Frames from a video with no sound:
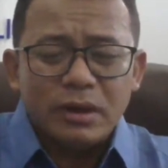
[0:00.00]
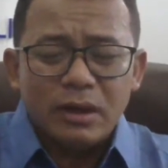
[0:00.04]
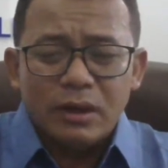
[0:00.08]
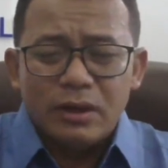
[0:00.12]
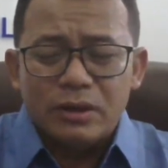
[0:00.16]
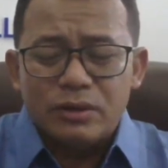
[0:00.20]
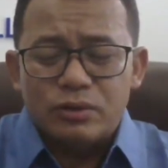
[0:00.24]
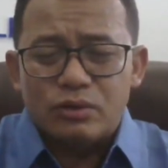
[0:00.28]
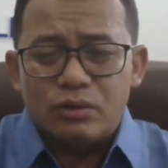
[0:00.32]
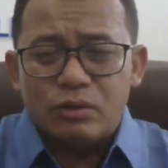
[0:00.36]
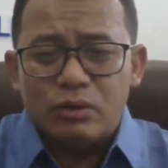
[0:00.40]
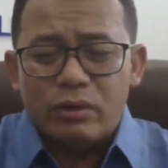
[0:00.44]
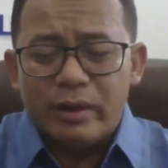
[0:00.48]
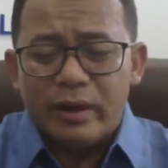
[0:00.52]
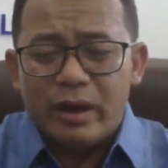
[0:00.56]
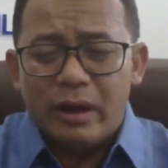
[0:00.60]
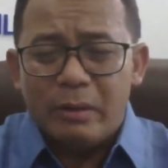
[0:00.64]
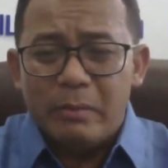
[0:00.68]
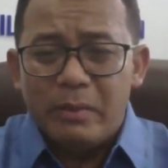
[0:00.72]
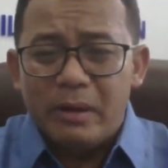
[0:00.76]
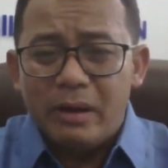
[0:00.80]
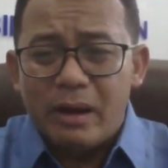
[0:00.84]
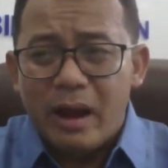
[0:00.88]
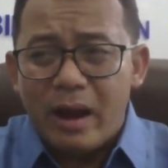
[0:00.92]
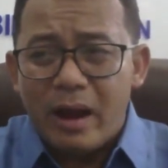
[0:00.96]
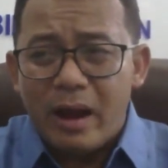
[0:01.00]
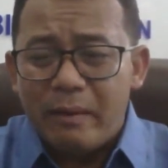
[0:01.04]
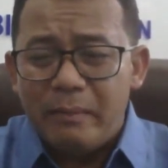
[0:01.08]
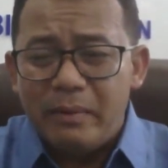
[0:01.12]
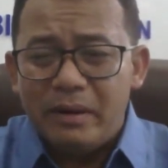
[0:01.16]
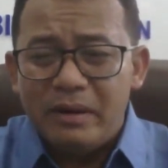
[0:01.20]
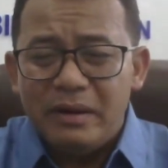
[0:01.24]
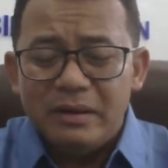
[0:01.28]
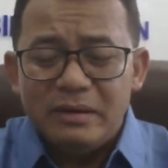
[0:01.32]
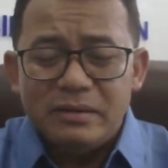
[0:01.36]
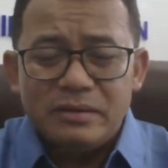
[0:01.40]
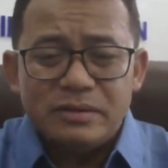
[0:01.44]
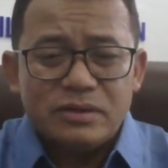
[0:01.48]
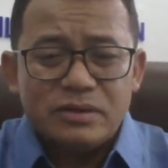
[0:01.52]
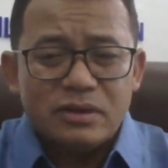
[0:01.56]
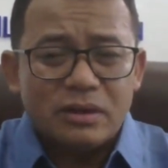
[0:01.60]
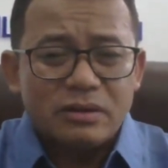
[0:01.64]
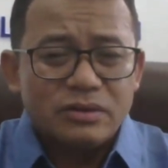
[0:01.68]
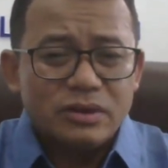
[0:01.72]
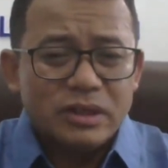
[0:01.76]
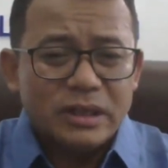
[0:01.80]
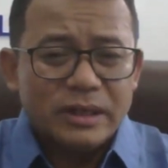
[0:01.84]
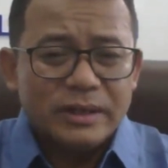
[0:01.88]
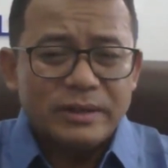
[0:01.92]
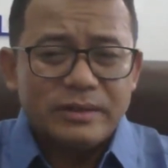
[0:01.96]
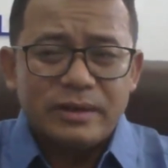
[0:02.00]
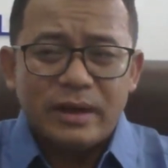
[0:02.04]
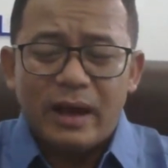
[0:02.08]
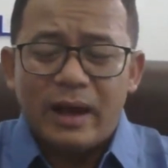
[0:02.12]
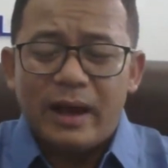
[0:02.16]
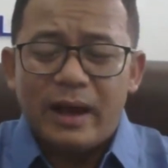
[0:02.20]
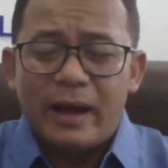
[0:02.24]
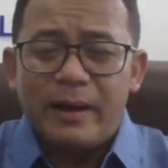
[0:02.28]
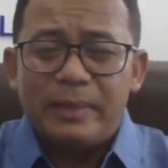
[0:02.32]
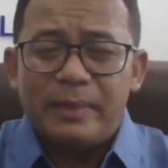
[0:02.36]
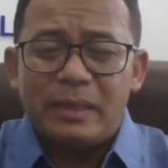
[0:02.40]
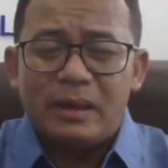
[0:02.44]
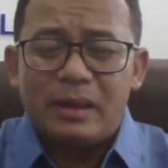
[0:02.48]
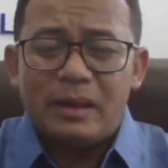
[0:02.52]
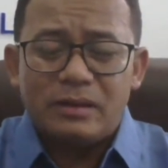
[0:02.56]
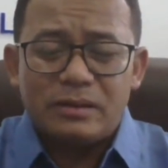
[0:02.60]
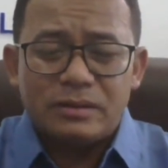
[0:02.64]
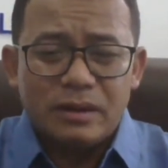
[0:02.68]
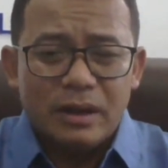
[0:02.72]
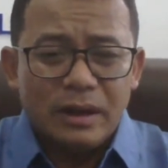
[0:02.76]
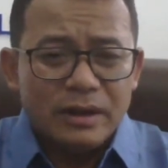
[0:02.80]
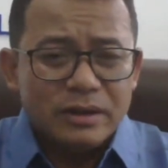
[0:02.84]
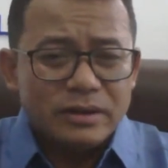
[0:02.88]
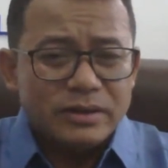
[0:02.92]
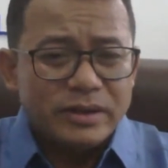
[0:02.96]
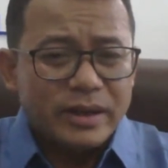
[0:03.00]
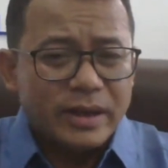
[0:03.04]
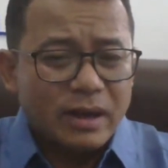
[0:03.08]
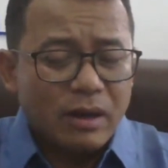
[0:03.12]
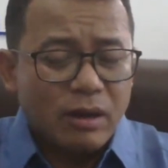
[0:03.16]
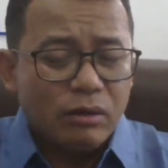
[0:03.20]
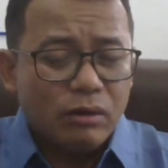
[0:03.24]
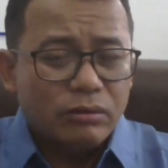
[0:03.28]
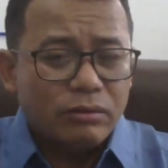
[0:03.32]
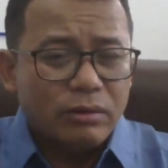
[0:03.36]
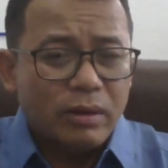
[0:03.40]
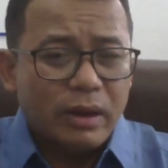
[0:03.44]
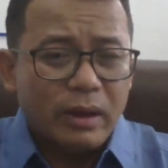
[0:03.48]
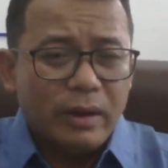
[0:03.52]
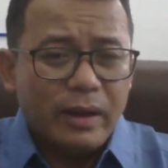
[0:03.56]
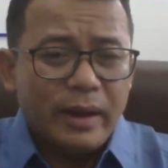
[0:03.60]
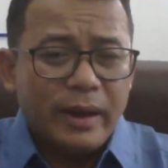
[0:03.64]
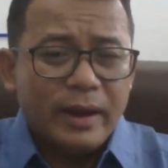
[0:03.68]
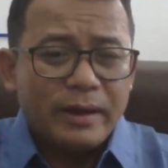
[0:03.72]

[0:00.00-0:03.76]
So admin have been instructed and that's sent out